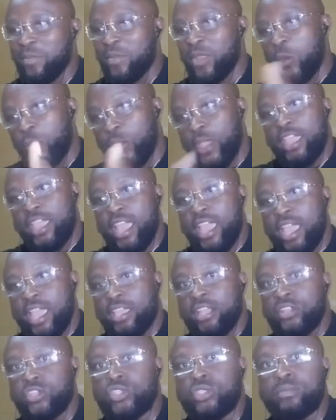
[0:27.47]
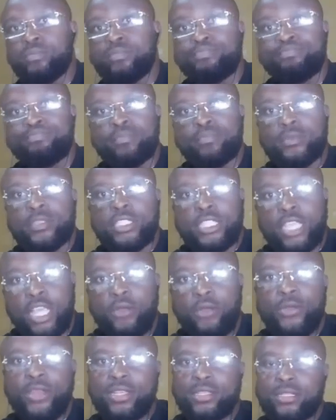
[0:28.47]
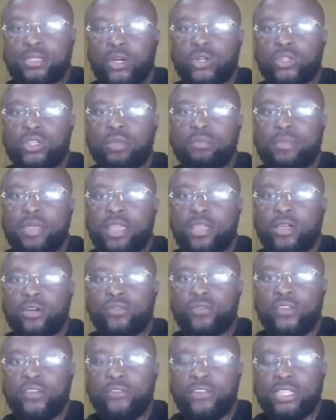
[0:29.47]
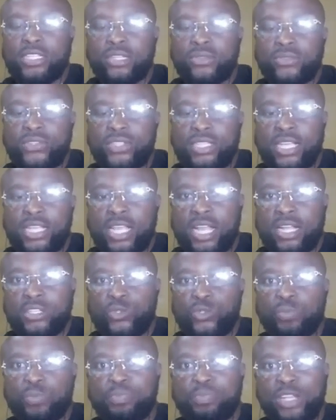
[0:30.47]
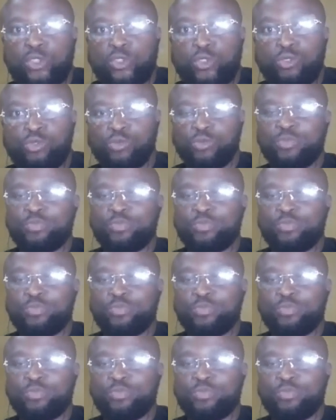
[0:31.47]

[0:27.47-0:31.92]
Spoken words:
We're here again, series on the mayor of the Freetown City Council, part two.